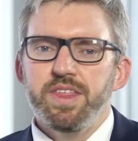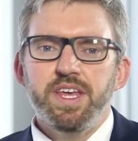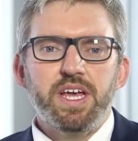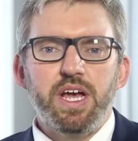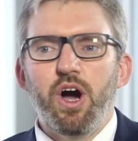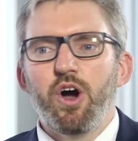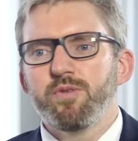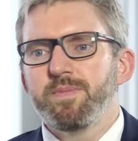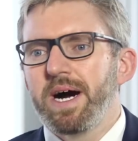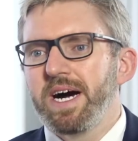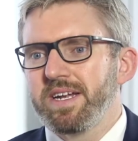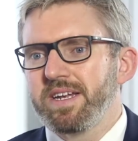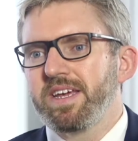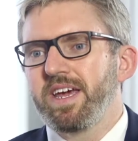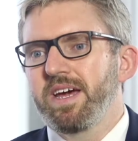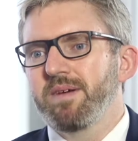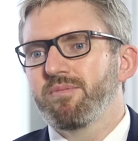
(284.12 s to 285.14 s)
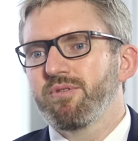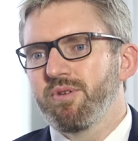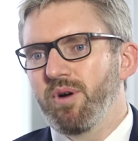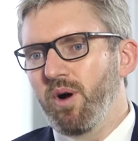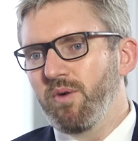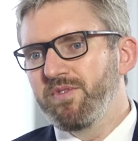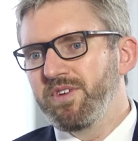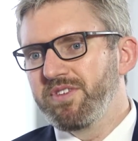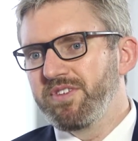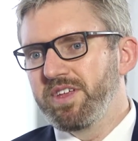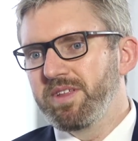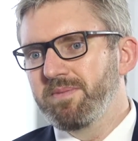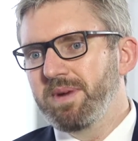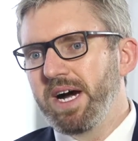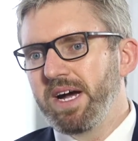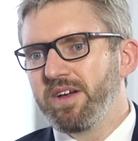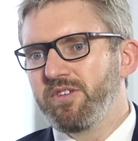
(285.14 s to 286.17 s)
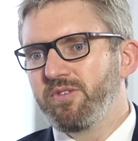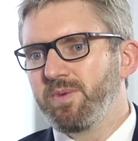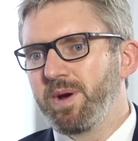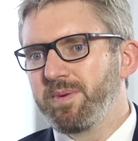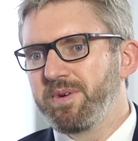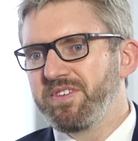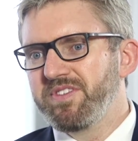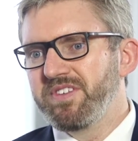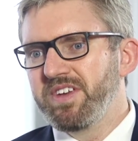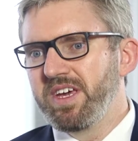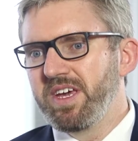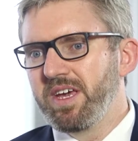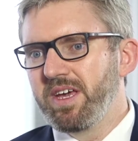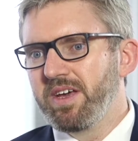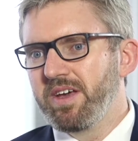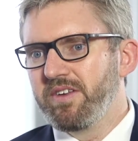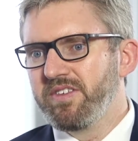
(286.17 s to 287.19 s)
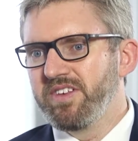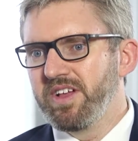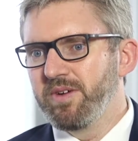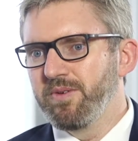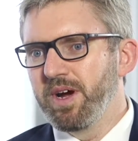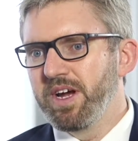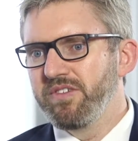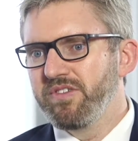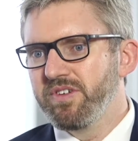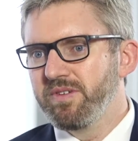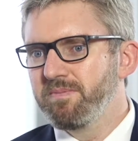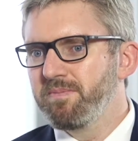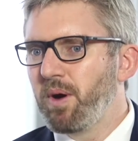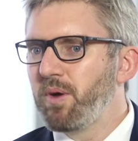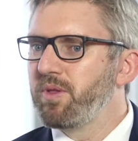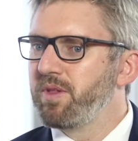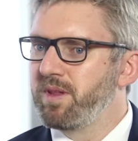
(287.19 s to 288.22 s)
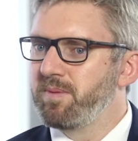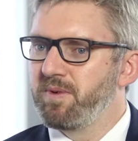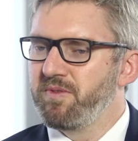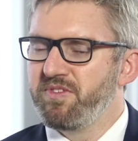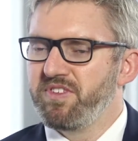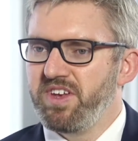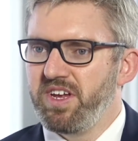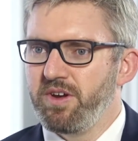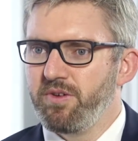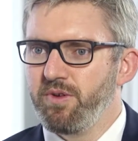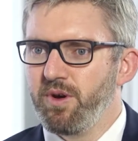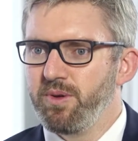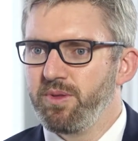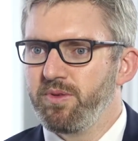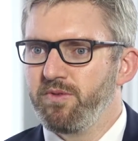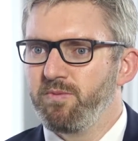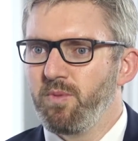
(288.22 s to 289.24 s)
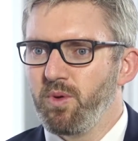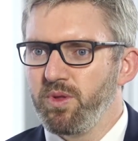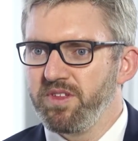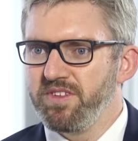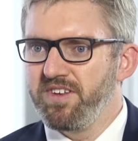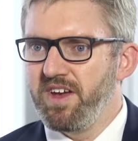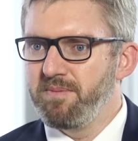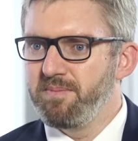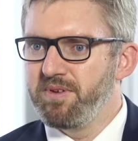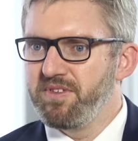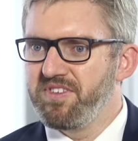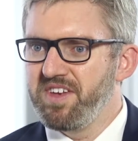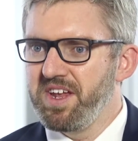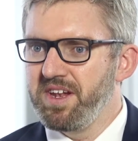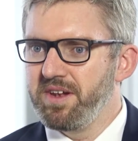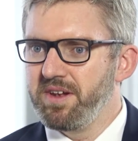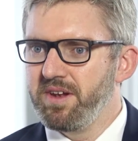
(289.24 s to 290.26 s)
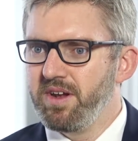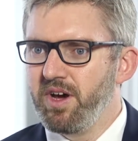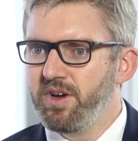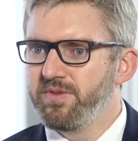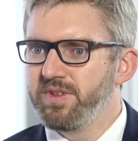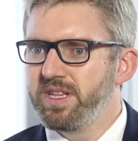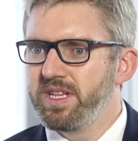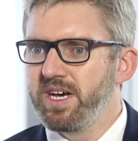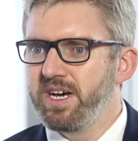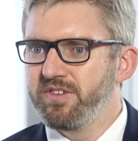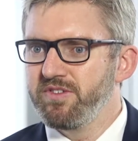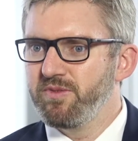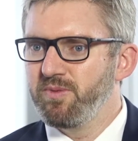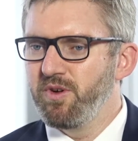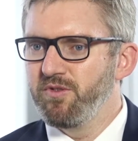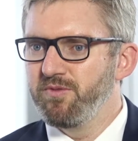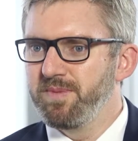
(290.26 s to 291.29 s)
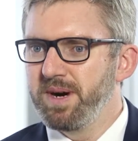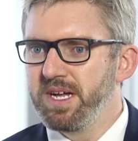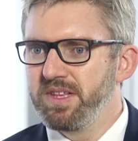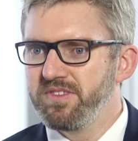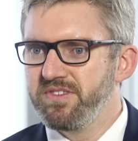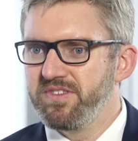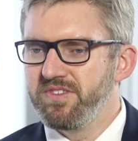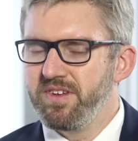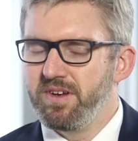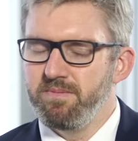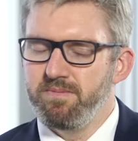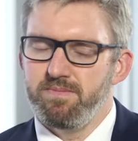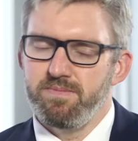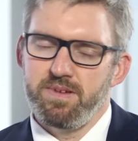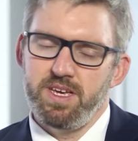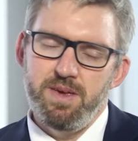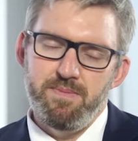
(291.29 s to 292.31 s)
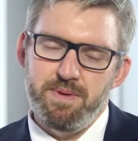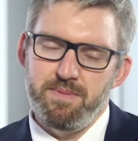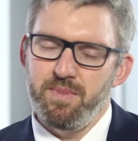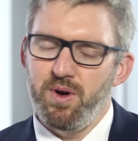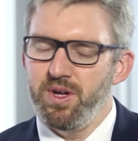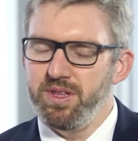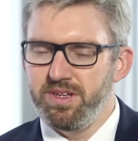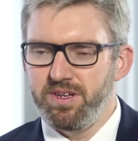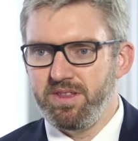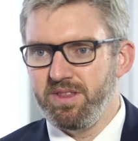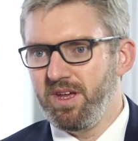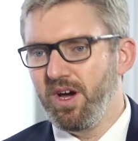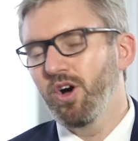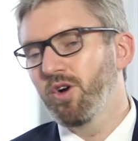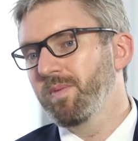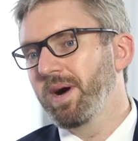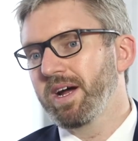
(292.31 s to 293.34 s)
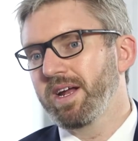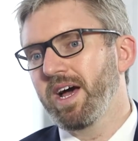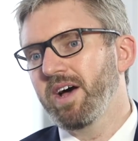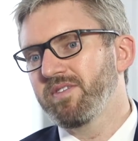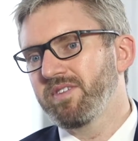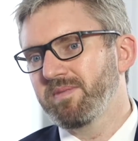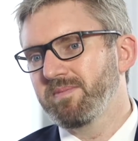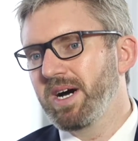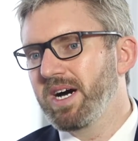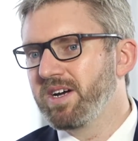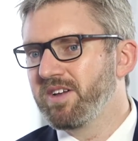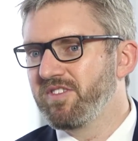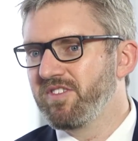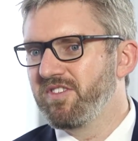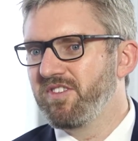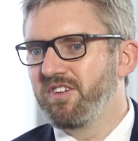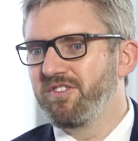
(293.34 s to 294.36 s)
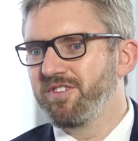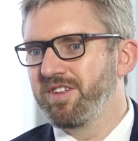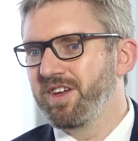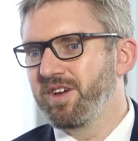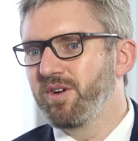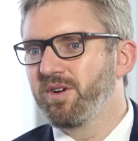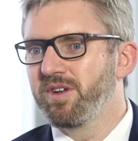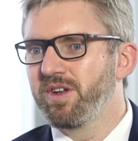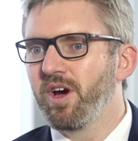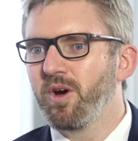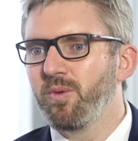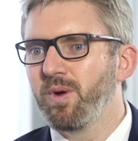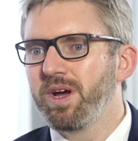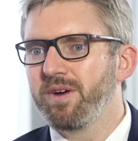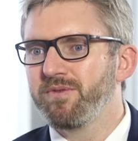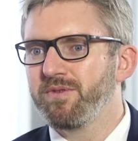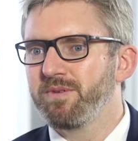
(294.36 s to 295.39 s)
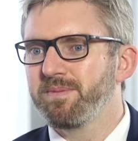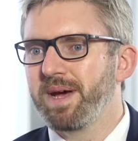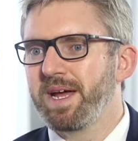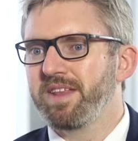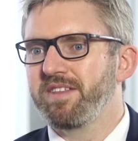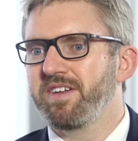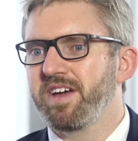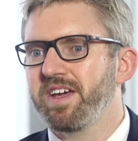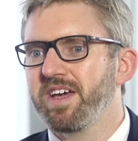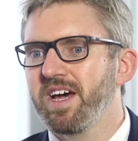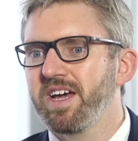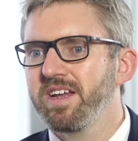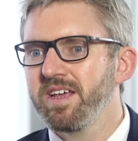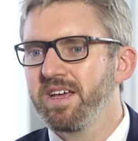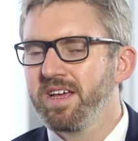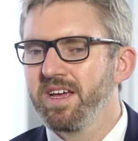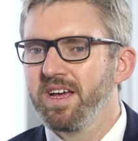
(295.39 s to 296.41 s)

think Hobart and Canberra are obviously the markets where we're seeing acceleration. Both of them have seen growth of more than 10% over the last 12 months. Keep in mind that the Hobart housing market's essentially gone nowhere for about a decade.